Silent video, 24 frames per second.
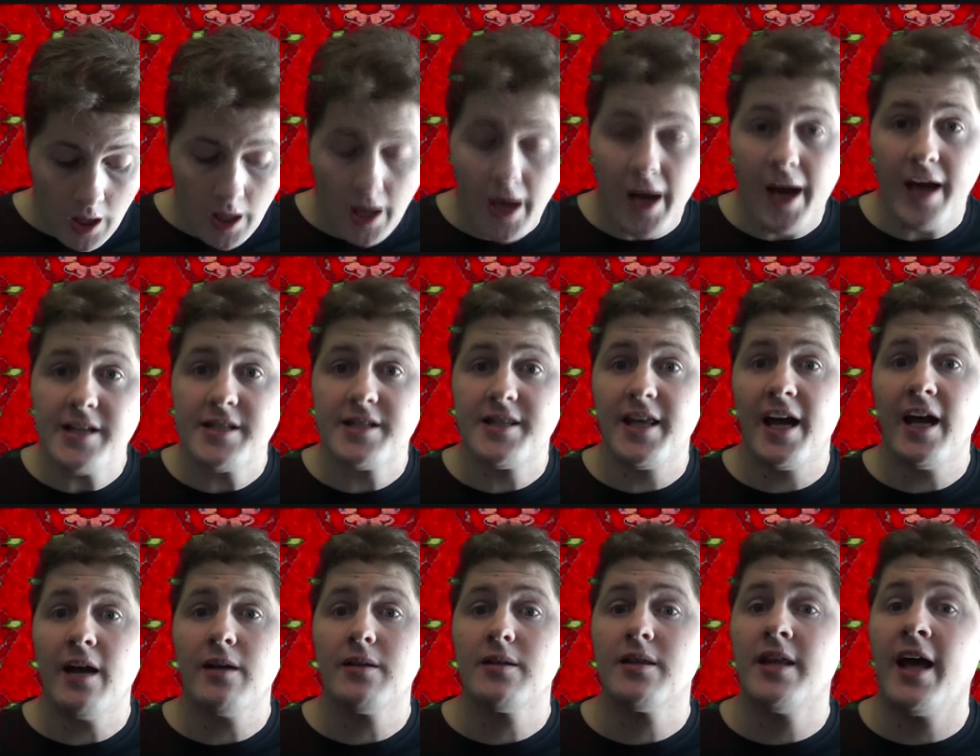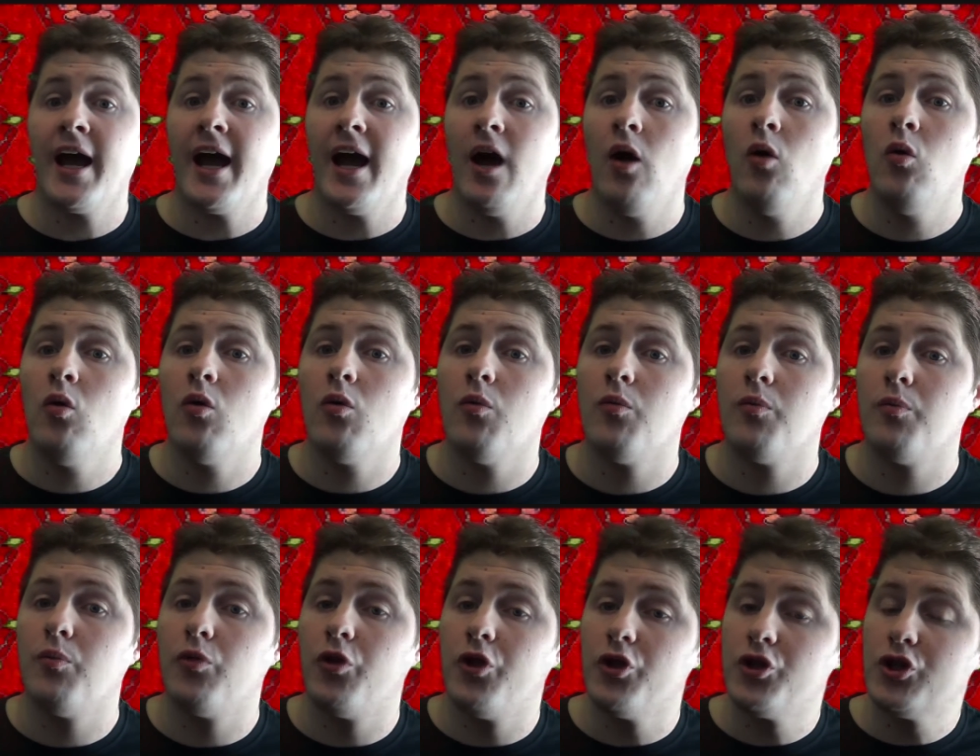And that now,
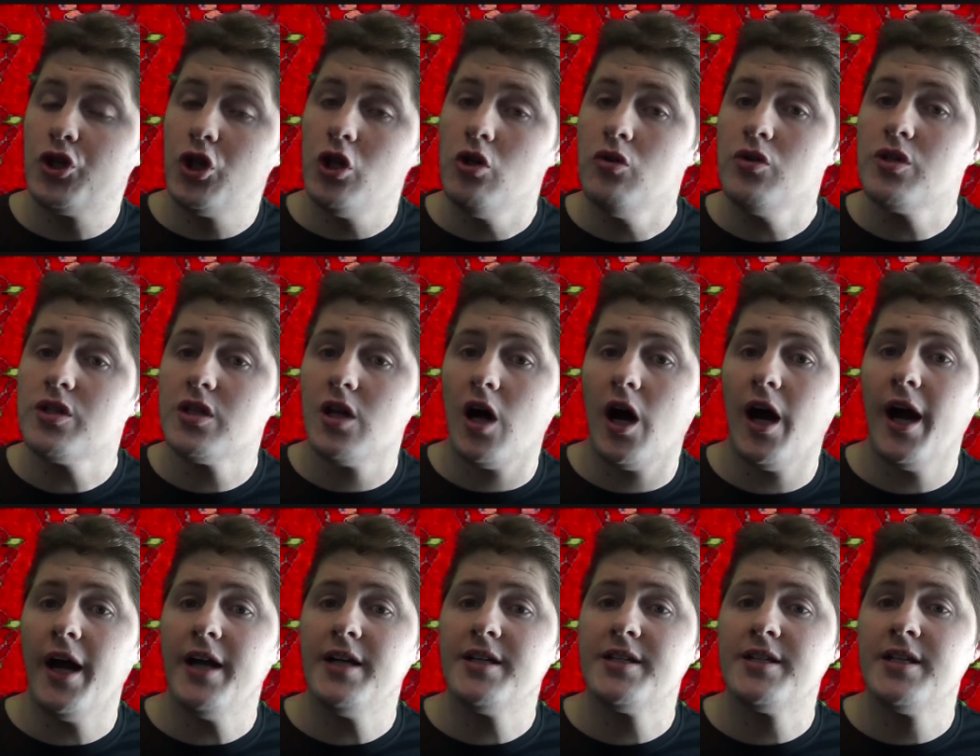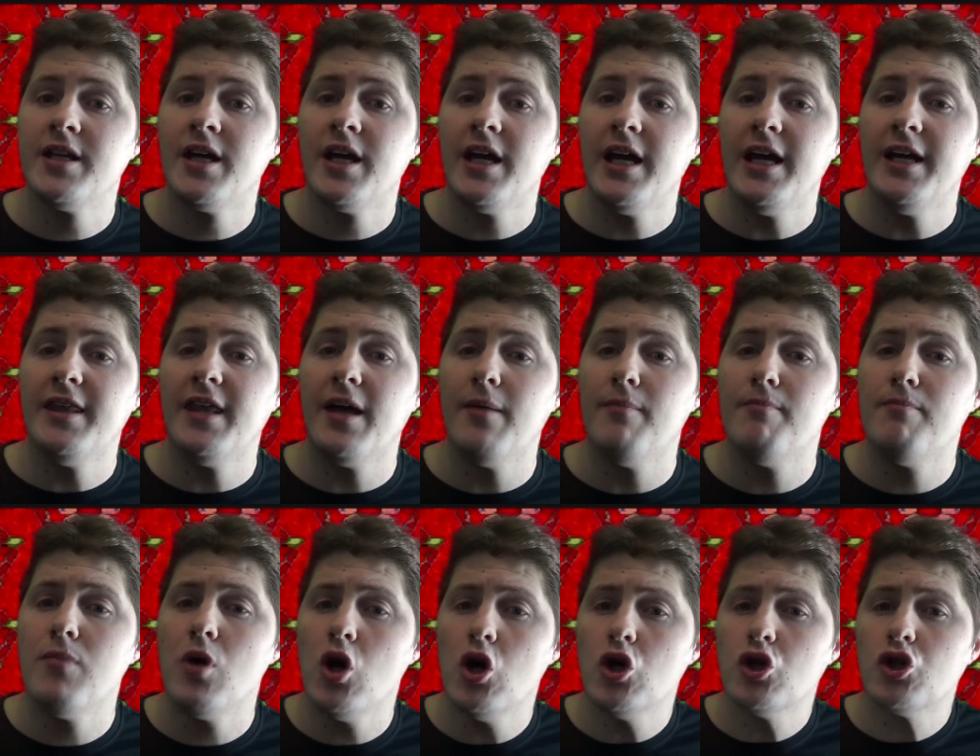the two sides, he then
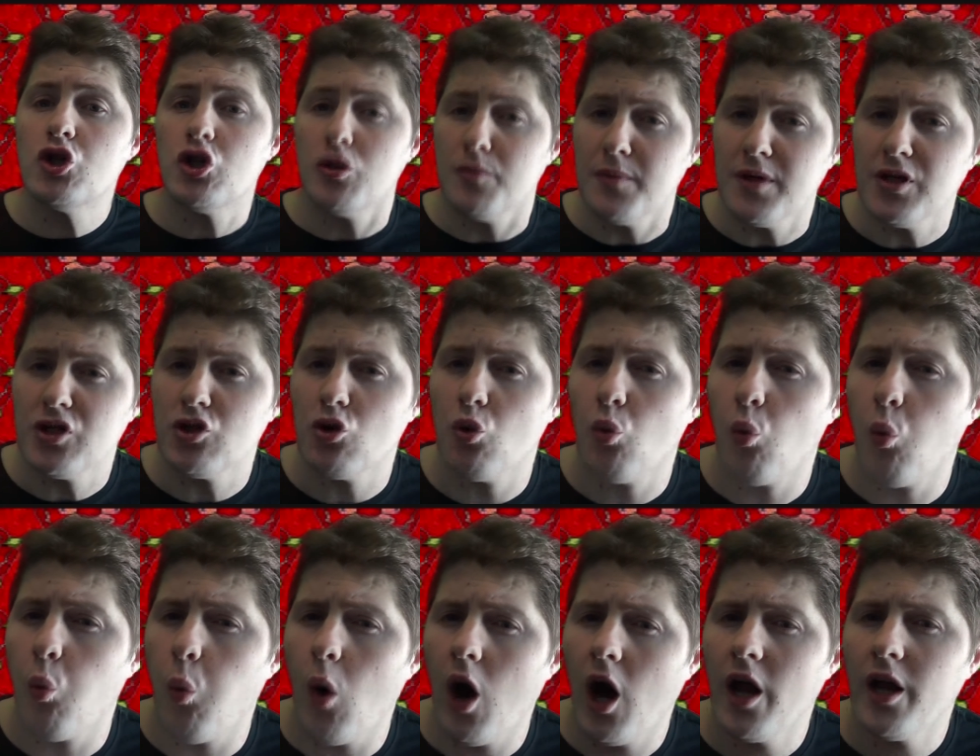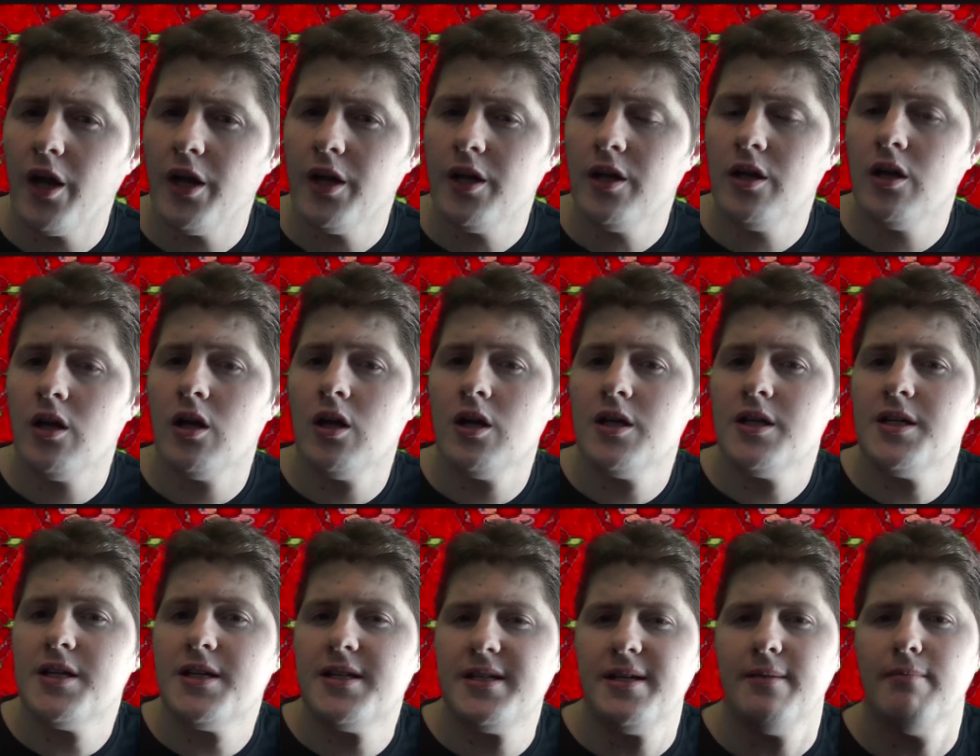merged them into one
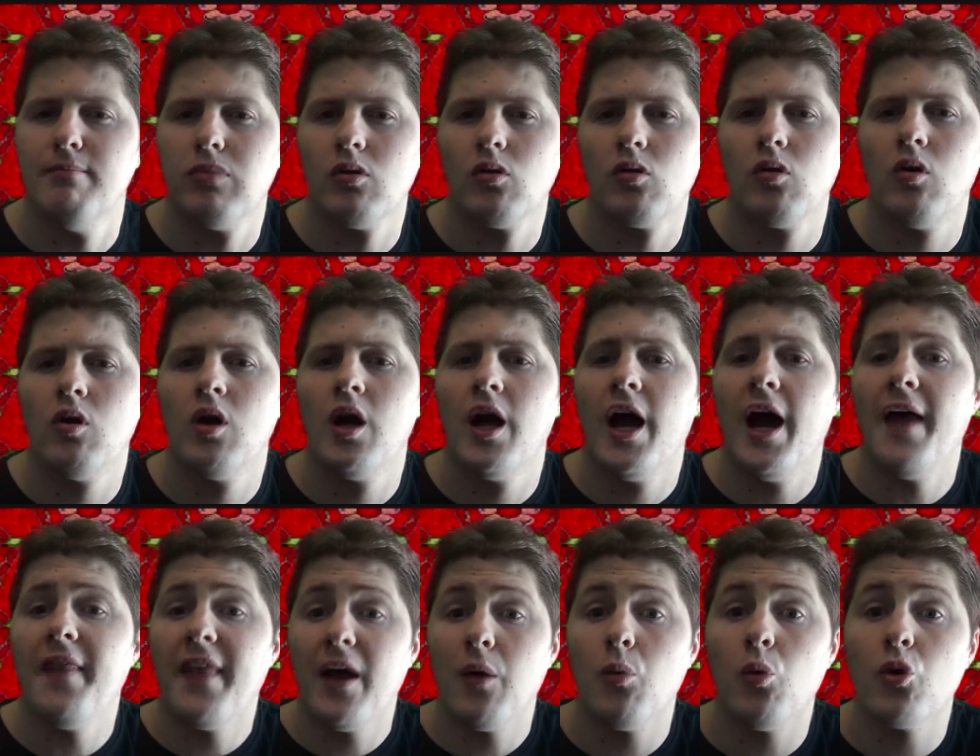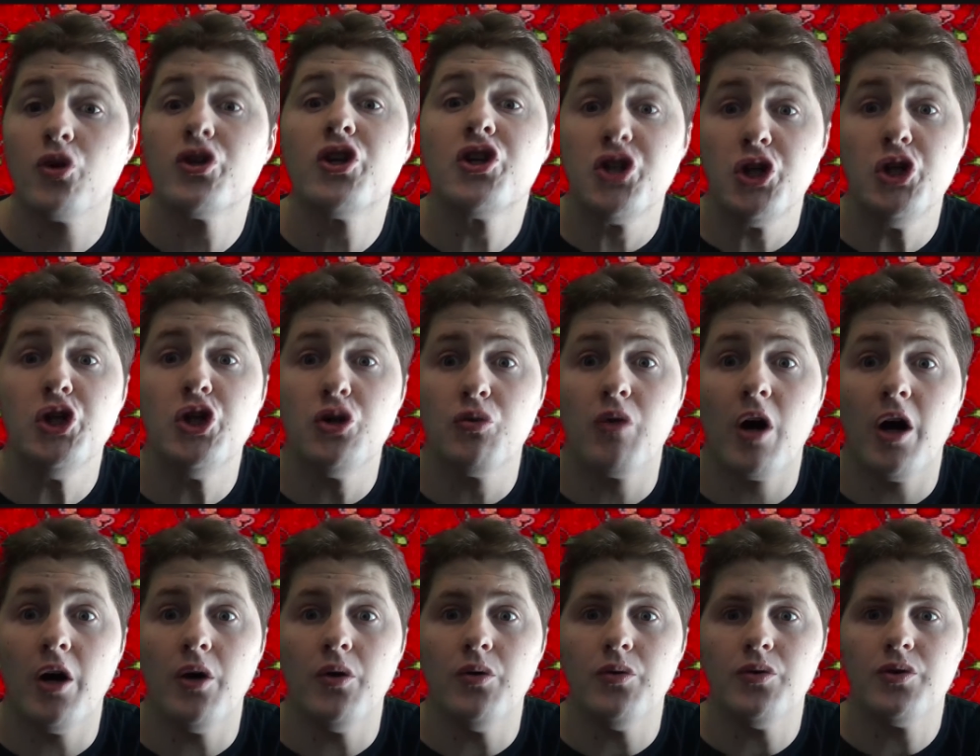symbol, and that was the Tudor
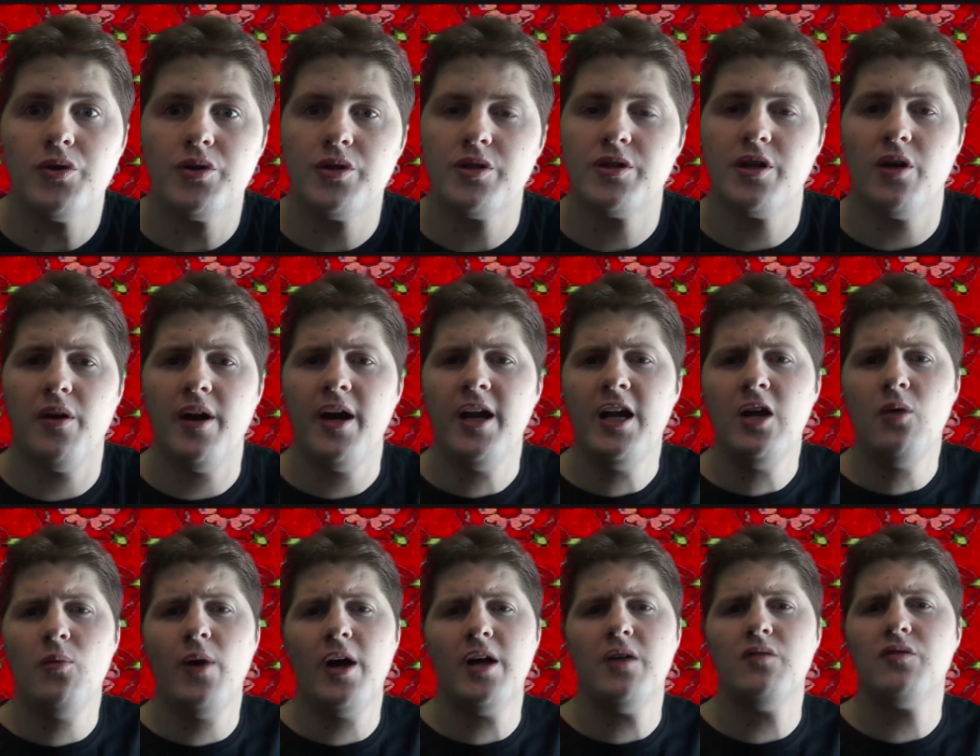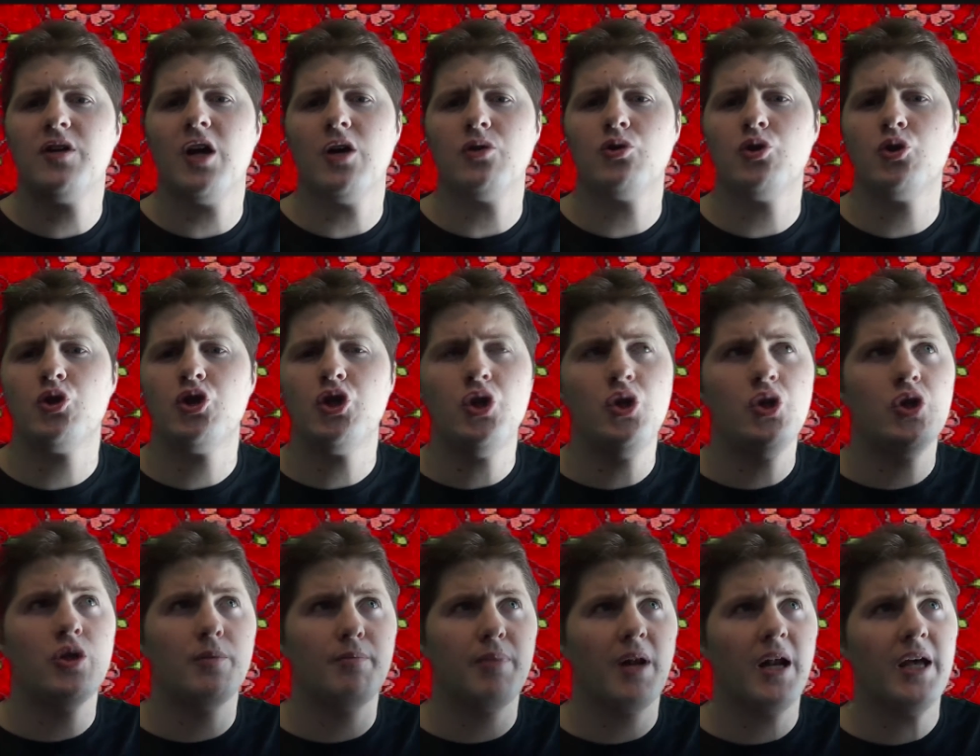Rose. So anywhere you go to
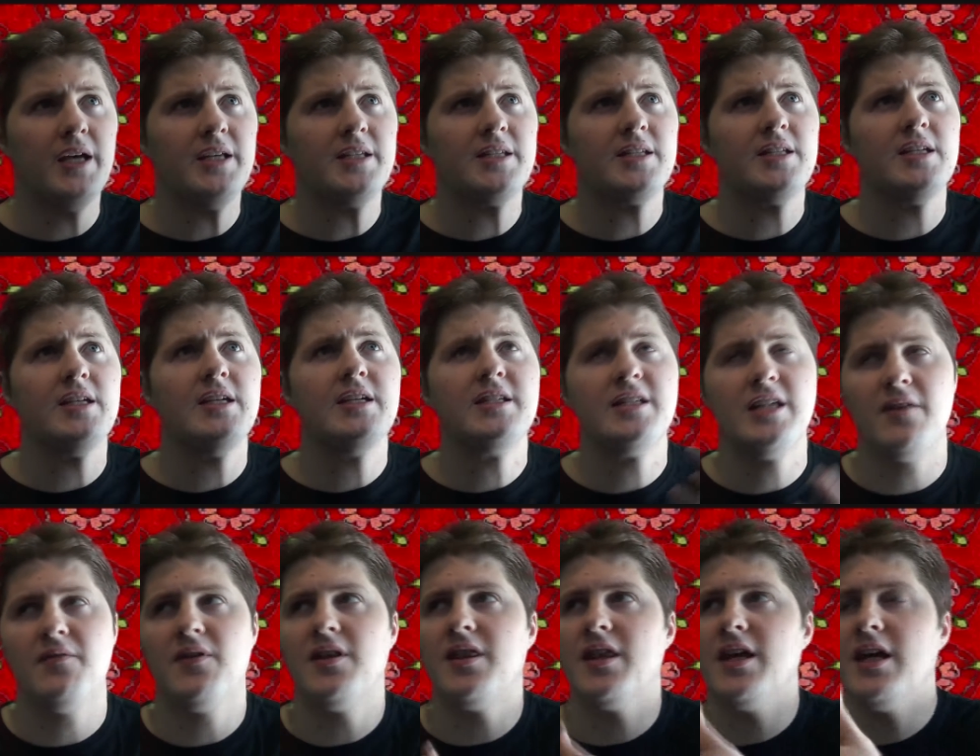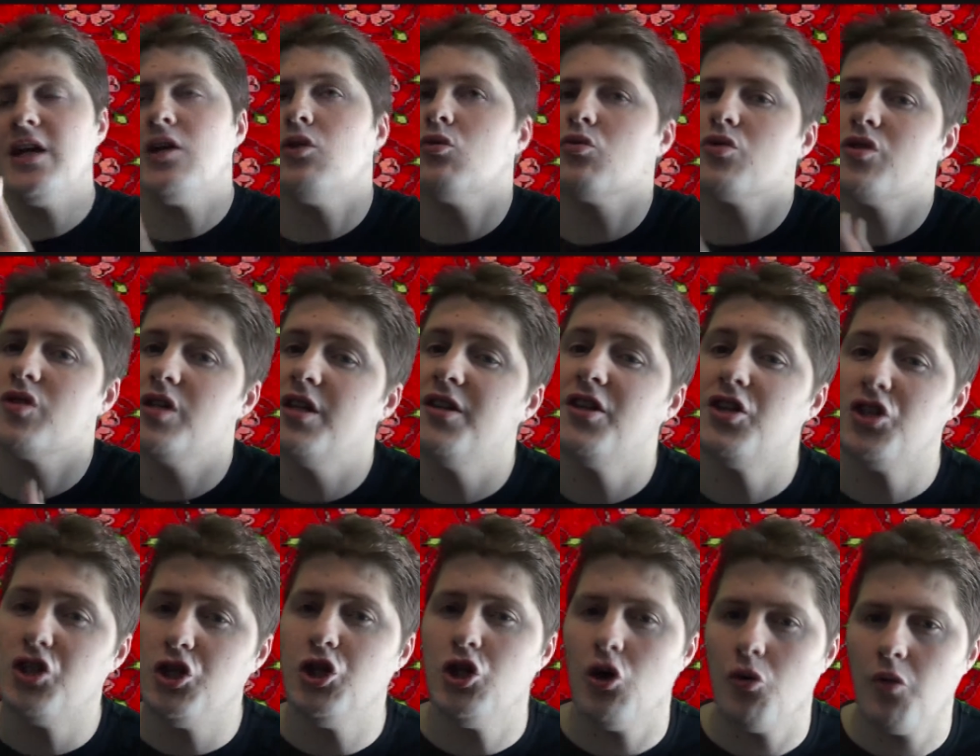Tudor places and everything, you'll see the
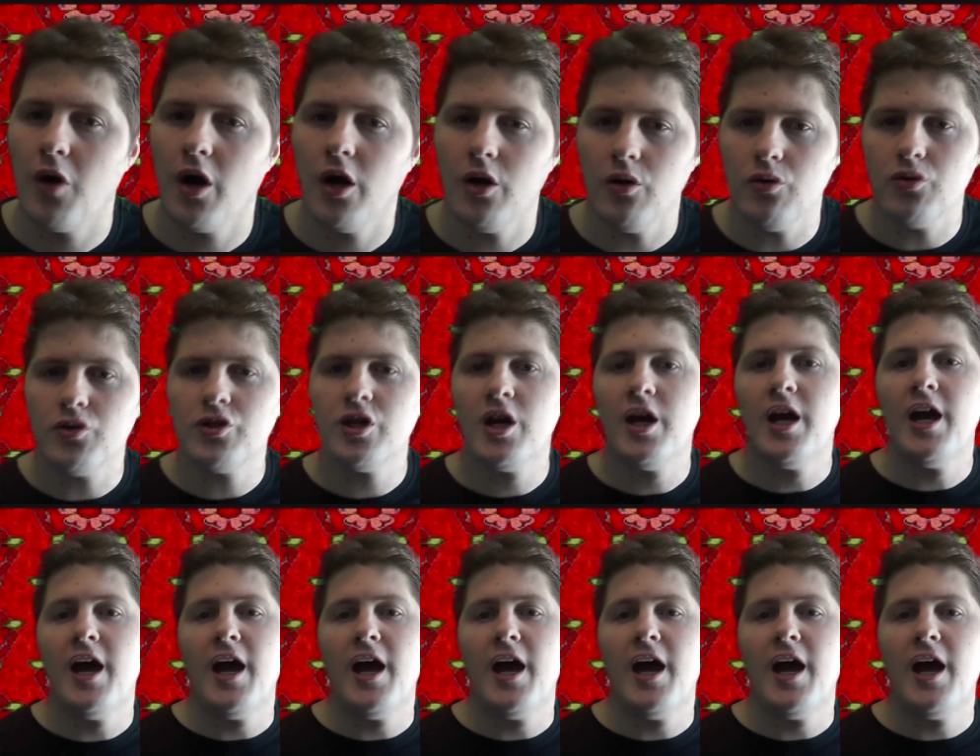Tudor Rose.